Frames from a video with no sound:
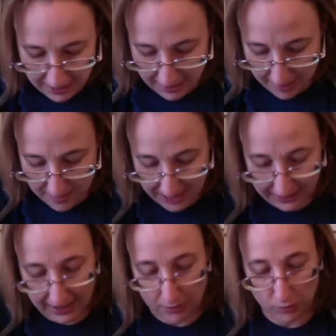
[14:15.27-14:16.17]

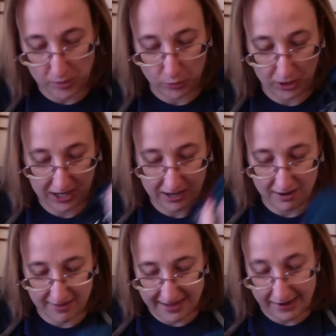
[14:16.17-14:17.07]
and I will be working
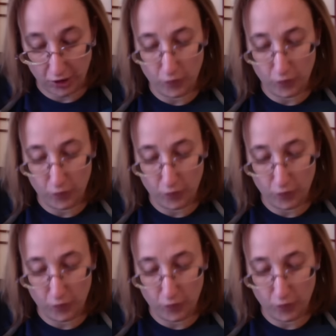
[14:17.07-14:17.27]
on that.